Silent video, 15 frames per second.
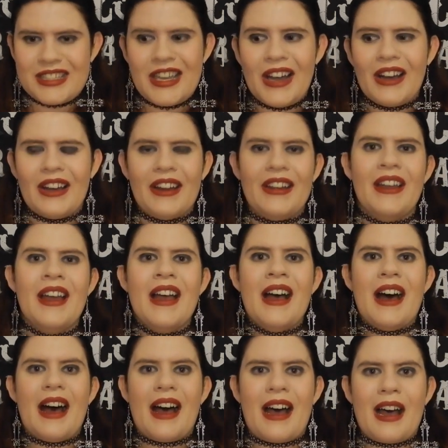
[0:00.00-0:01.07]
So
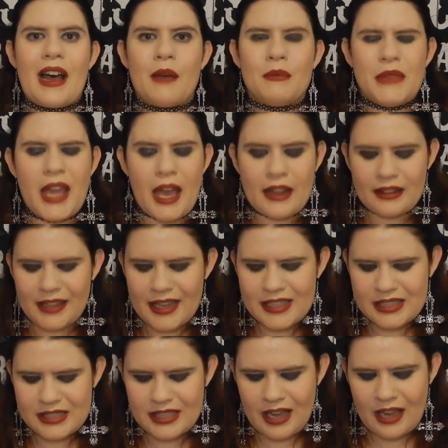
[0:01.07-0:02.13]
um, yeah,
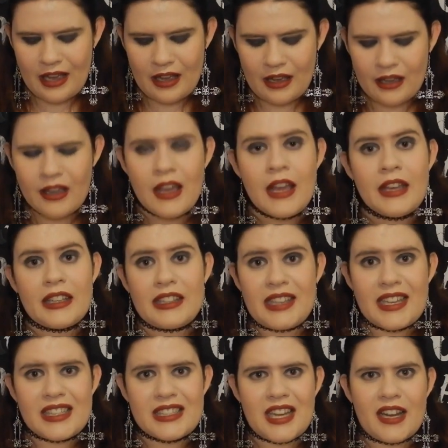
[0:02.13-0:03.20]
let's uh,
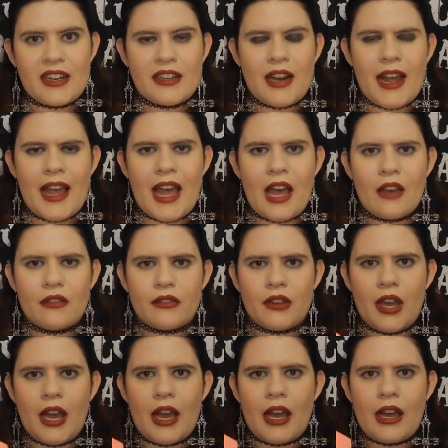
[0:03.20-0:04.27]
get started. I have
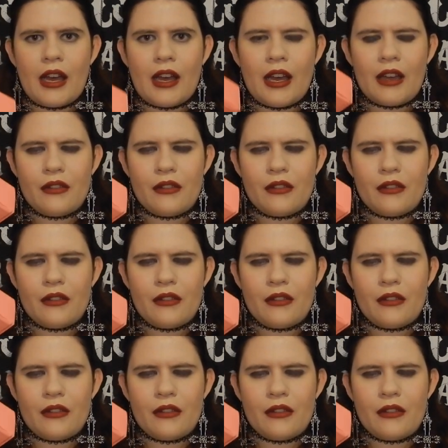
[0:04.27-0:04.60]
uh,